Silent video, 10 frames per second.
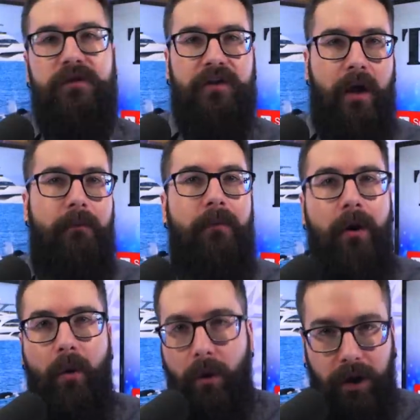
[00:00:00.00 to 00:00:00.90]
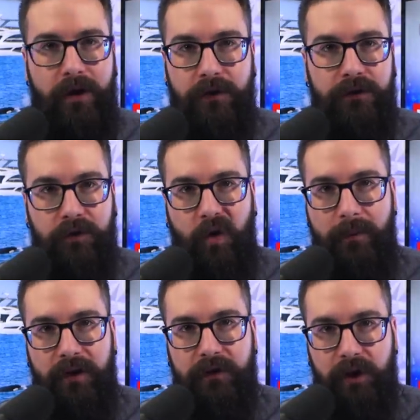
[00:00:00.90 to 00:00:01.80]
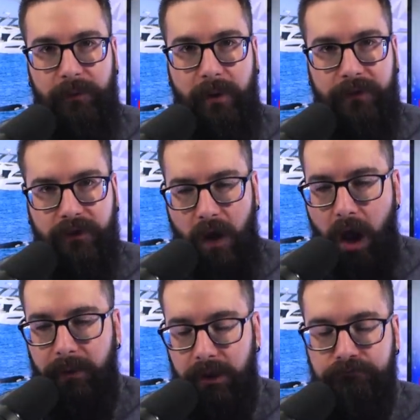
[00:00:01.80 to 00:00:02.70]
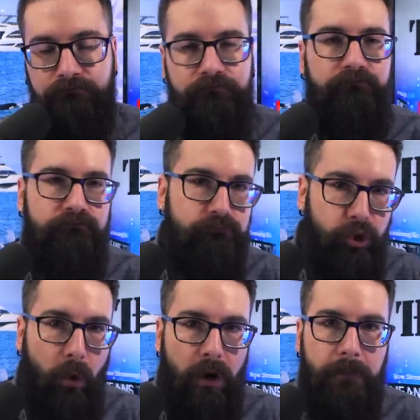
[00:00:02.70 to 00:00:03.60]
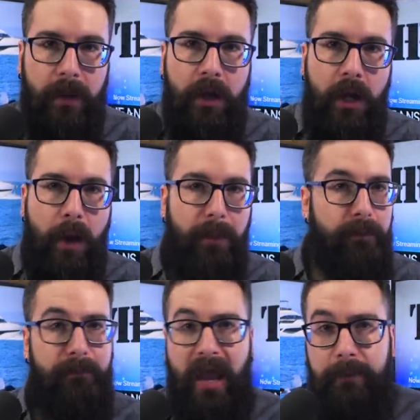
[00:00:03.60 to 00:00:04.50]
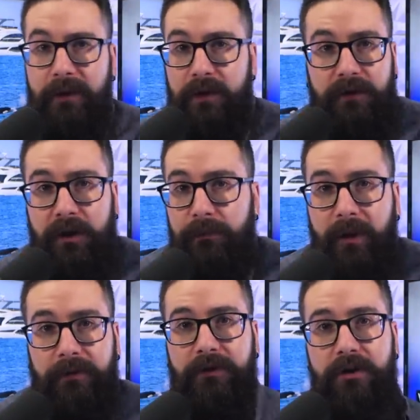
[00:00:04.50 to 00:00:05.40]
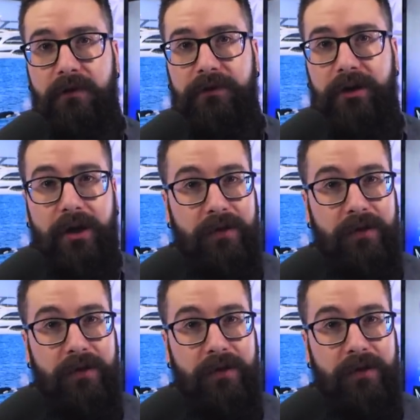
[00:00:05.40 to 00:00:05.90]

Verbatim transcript: some orcas torment seal pups as a hobby? Sure. But maybe the seal pup deserved it.